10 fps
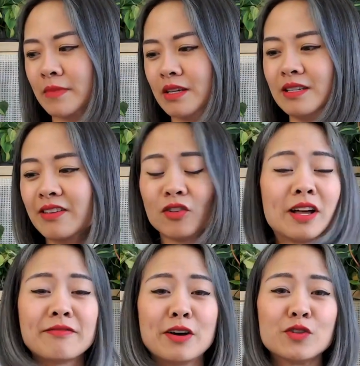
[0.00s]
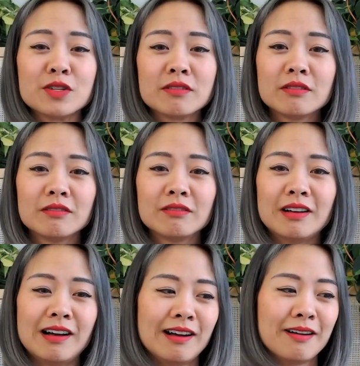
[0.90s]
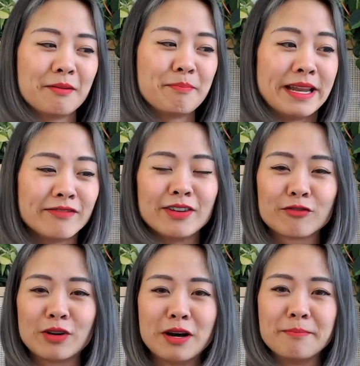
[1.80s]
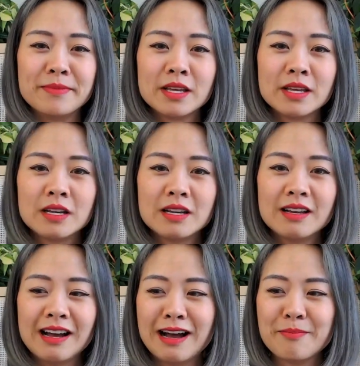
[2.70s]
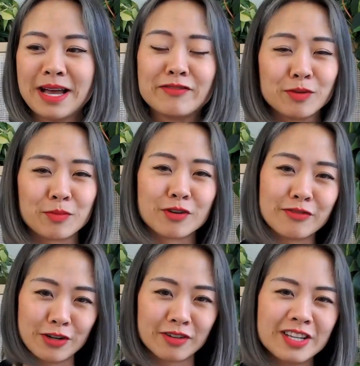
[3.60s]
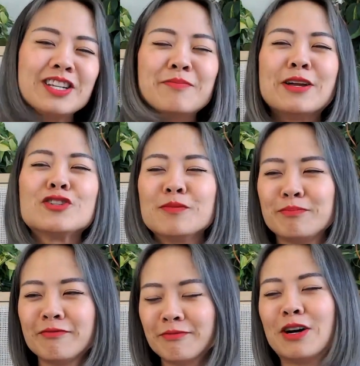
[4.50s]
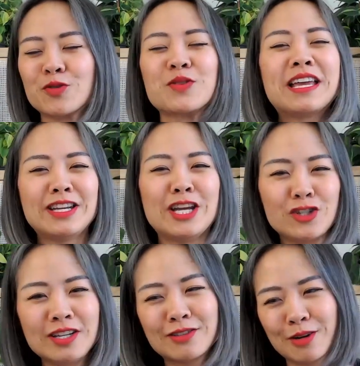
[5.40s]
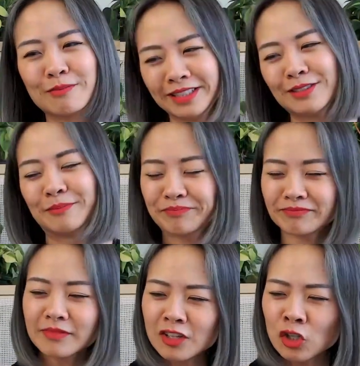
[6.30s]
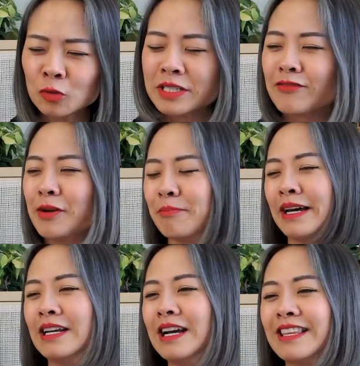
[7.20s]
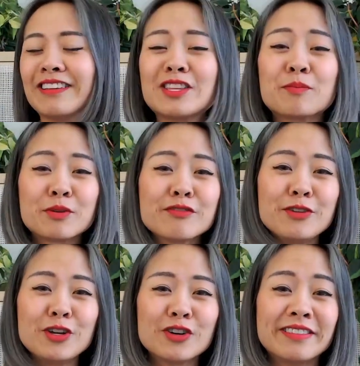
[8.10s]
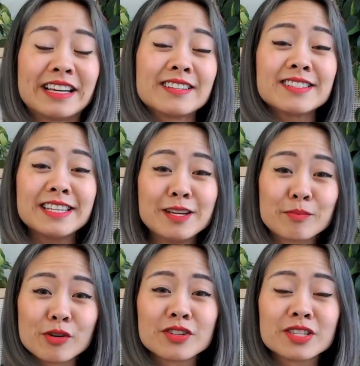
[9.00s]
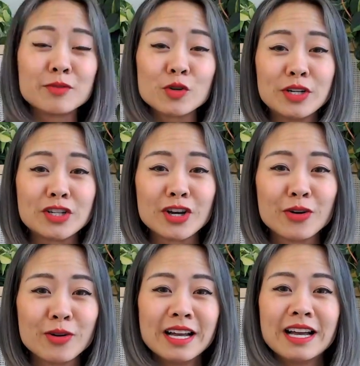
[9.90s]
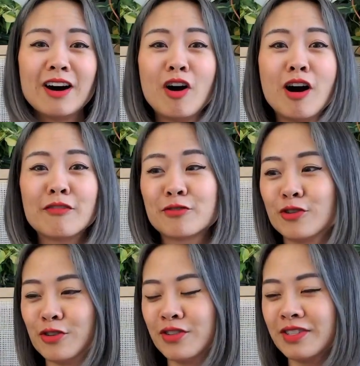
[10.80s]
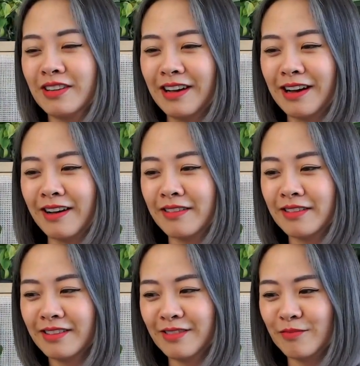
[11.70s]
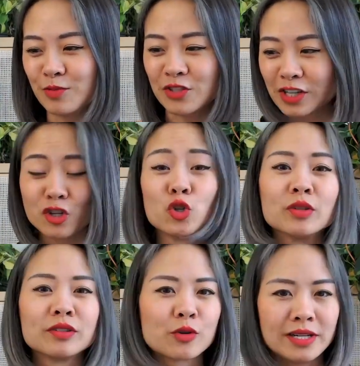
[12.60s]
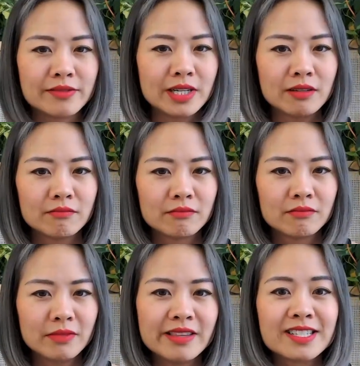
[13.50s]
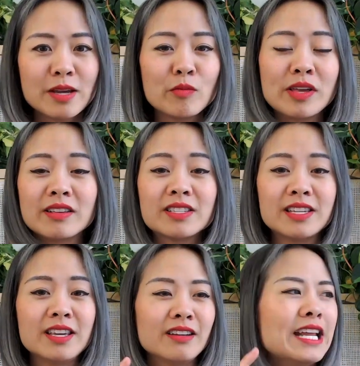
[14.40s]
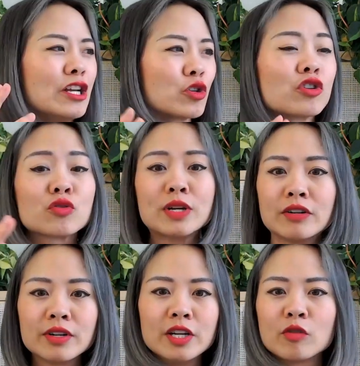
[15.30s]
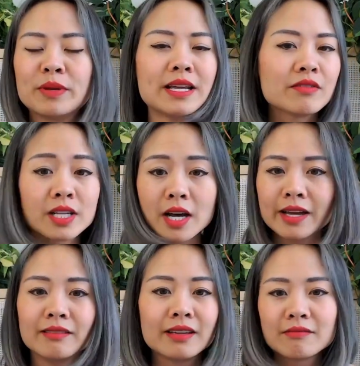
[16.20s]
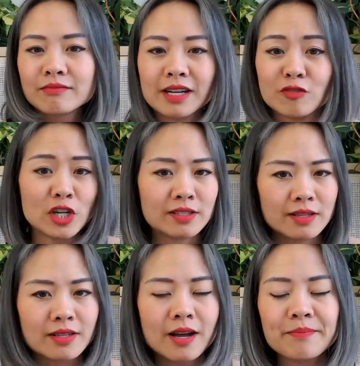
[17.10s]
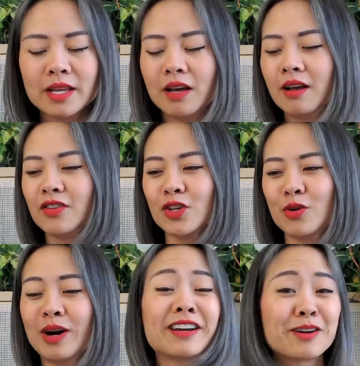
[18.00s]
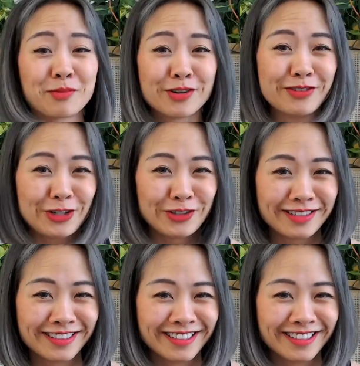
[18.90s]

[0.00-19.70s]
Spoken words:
He said a lot of founders benefit from having a bird feeder. He did mention founders with ADHD, so it's a little bit different. That like the bird feeder and seeing birds come to your window offers just like a jolt of creativity, in the same way that seeing nature or greenery or being outside like kind of shakes things up. So I got a bird feeder.